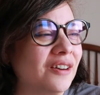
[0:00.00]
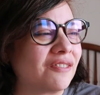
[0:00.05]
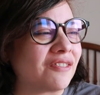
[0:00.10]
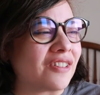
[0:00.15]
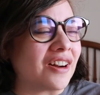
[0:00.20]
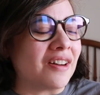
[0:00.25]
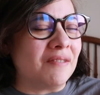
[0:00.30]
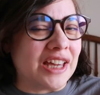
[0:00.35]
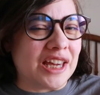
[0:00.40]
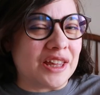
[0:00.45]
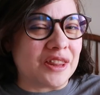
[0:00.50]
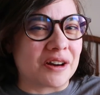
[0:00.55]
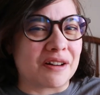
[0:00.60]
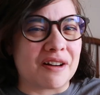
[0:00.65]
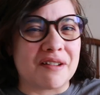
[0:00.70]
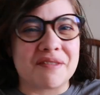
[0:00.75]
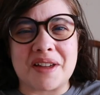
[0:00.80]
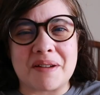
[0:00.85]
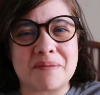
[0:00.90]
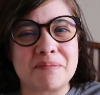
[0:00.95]
from either
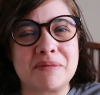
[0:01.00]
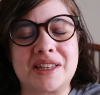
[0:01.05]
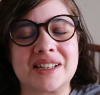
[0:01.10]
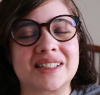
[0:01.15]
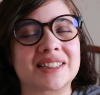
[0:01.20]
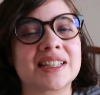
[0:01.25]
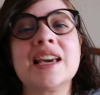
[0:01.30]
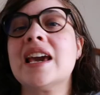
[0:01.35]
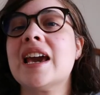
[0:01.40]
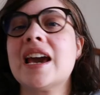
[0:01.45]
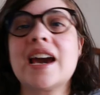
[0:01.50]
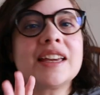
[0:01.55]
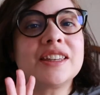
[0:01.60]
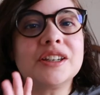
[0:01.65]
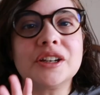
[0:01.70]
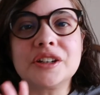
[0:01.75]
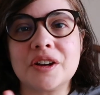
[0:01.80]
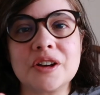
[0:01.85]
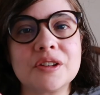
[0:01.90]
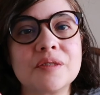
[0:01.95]
of them, because,
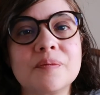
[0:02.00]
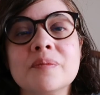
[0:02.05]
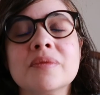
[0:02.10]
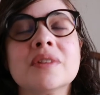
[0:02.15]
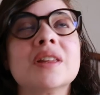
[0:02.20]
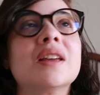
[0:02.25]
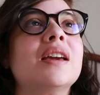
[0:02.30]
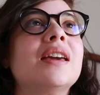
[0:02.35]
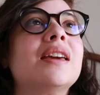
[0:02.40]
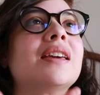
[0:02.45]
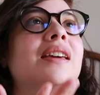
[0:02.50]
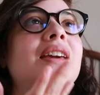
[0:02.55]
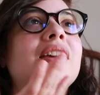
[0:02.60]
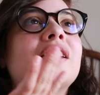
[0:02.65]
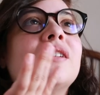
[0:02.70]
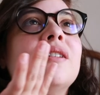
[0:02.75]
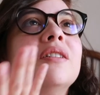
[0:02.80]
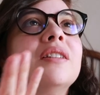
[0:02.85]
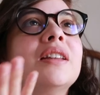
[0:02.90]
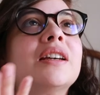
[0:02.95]
you know, it
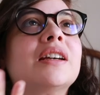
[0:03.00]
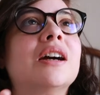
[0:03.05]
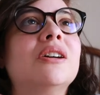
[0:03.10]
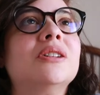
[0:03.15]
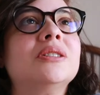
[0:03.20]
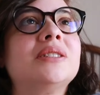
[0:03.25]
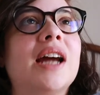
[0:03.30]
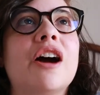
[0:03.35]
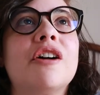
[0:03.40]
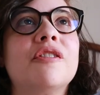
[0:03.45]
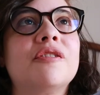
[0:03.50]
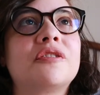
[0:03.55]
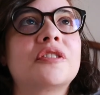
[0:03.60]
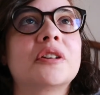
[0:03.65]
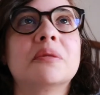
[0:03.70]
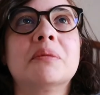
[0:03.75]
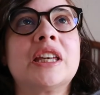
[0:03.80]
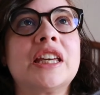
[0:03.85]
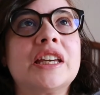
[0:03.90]
can only go down from